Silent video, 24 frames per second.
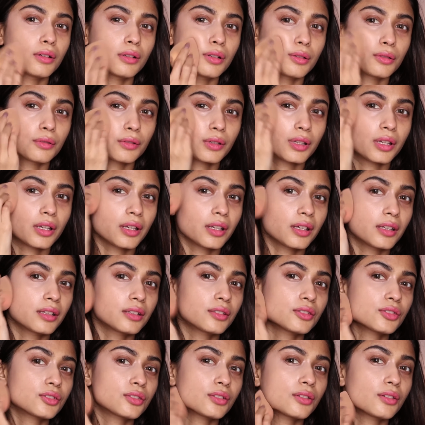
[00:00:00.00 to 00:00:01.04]

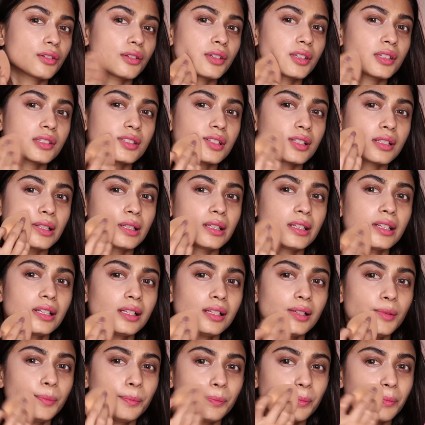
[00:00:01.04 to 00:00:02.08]
Okay, so it's a
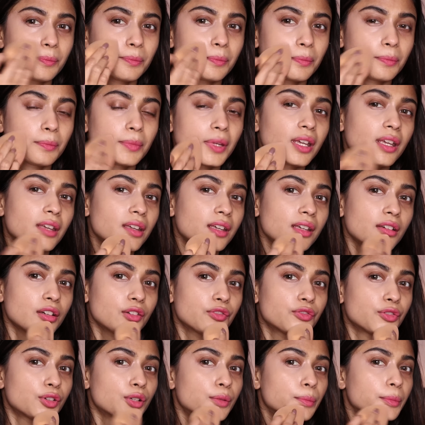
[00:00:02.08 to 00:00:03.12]
little pink
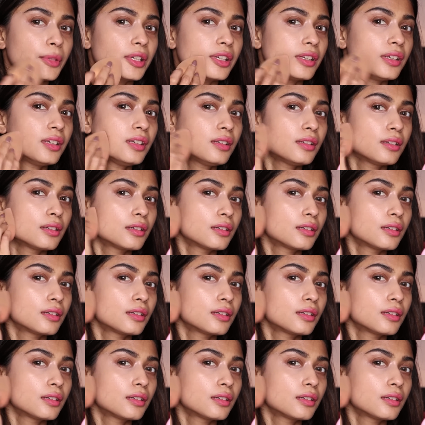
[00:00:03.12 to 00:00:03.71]
for me.